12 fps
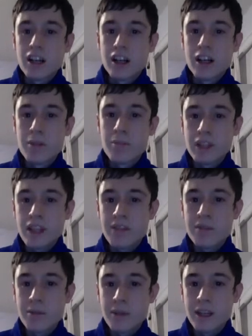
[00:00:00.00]

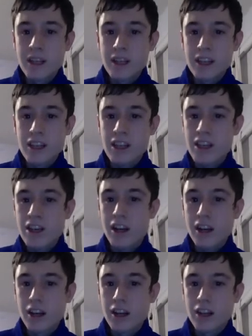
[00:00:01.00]
Unbelievably,
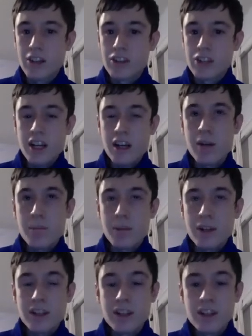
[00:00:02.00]
Jacob
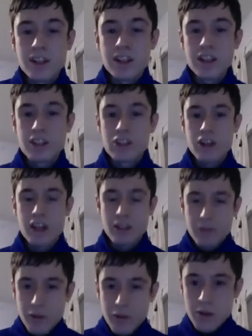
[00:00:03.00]

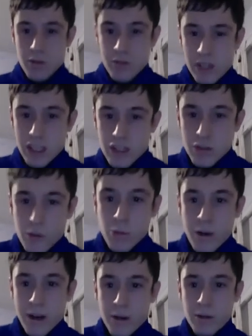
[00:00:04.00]
transforms into a
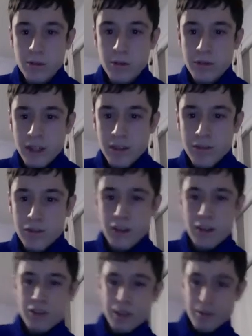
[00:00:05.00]
werewolf right in front
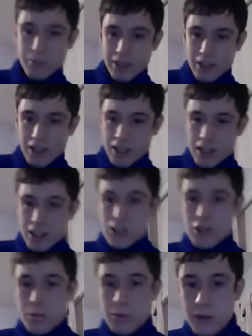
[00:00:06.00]
of him
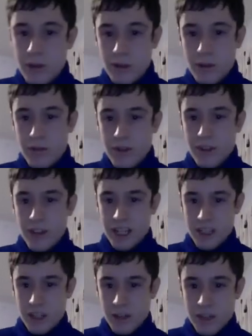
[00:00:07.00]
to prove that
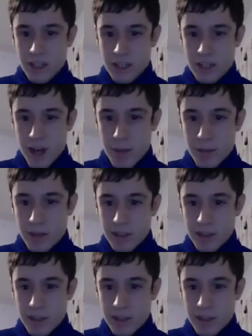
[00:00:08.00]
something is up.